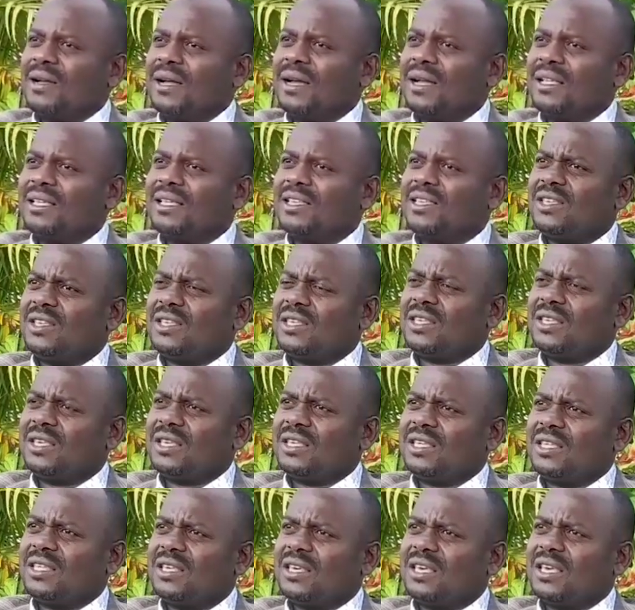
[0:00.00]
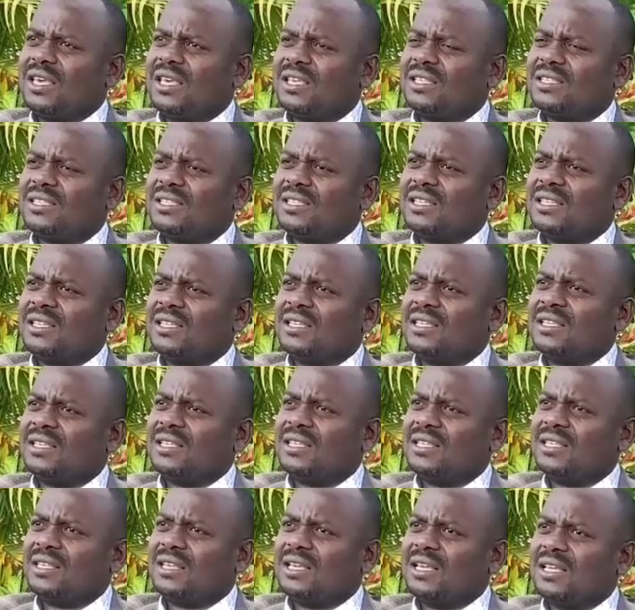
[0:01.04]
And Chigezi,
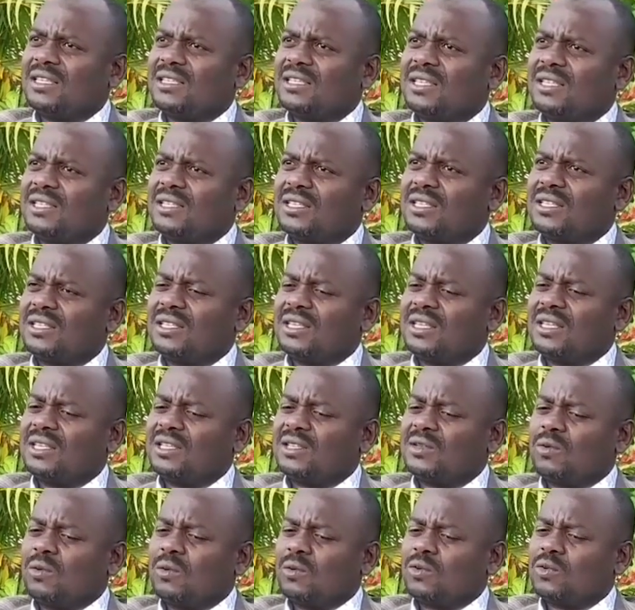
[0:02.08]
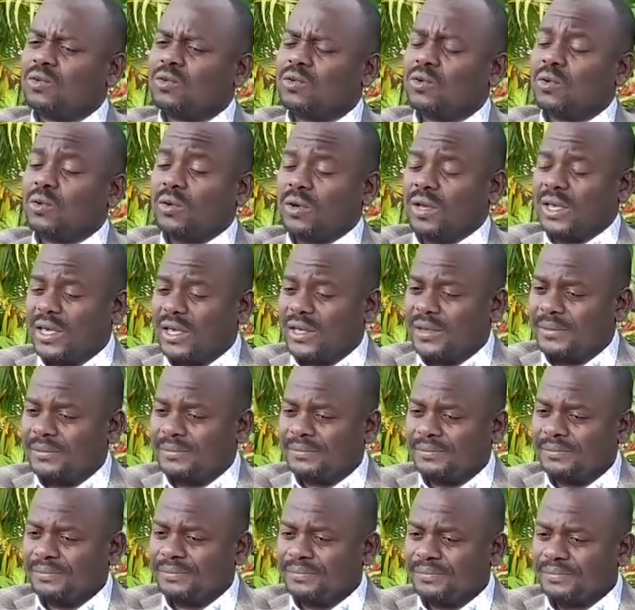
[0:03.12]
Chigezi is, is also okay.
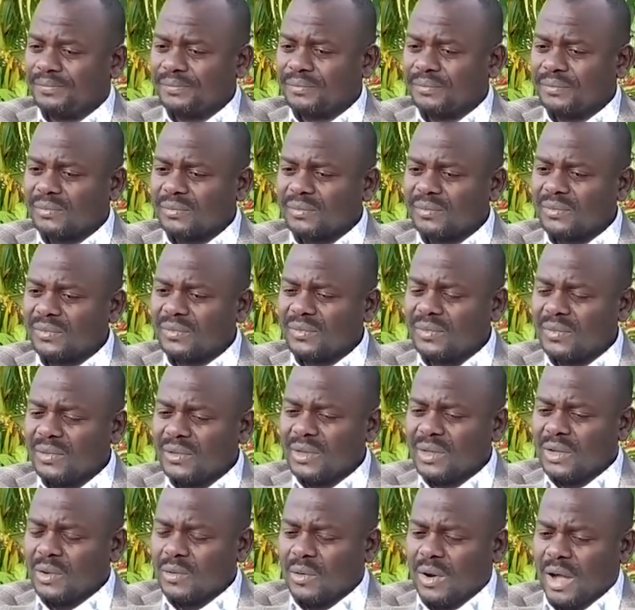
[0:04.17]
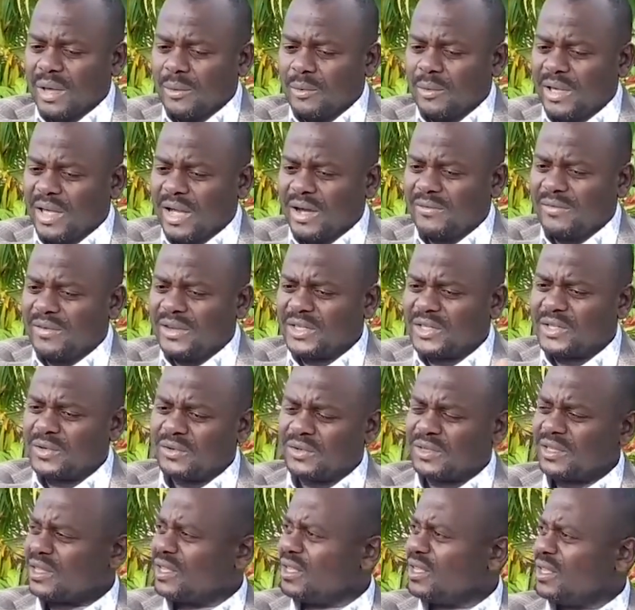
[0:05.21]
But we have
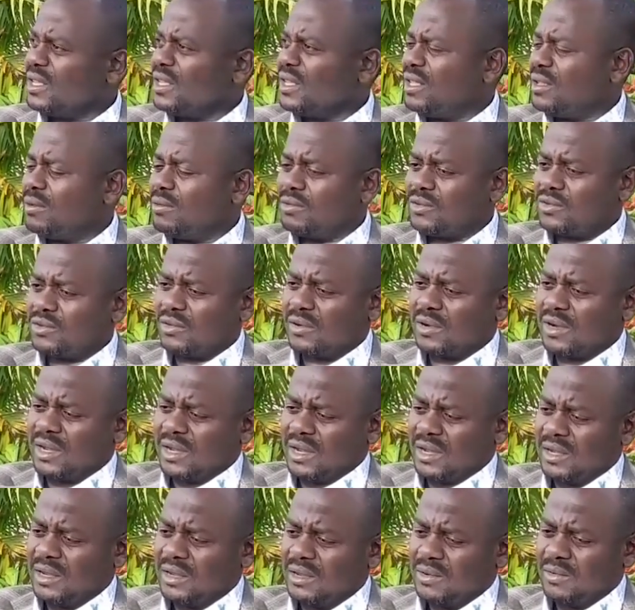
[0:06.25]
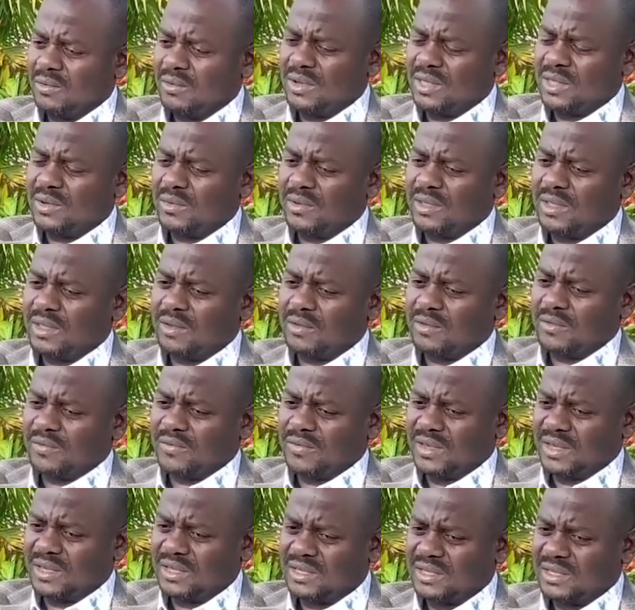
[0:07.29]
issues in, in Busoga which we need to
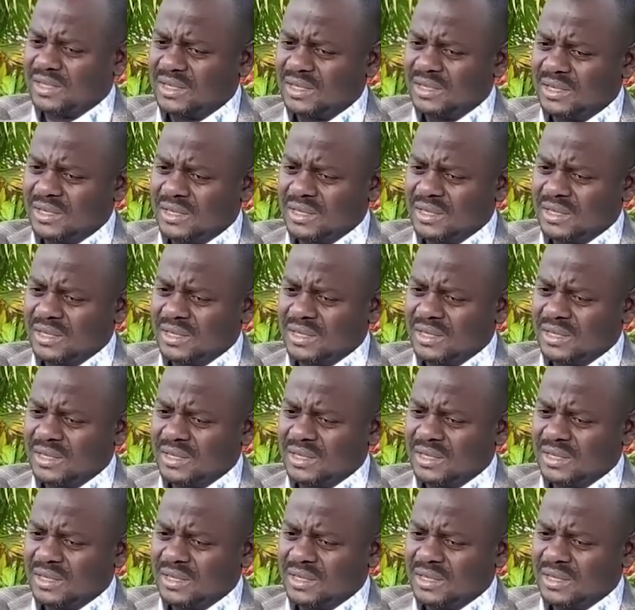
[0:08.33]
fix.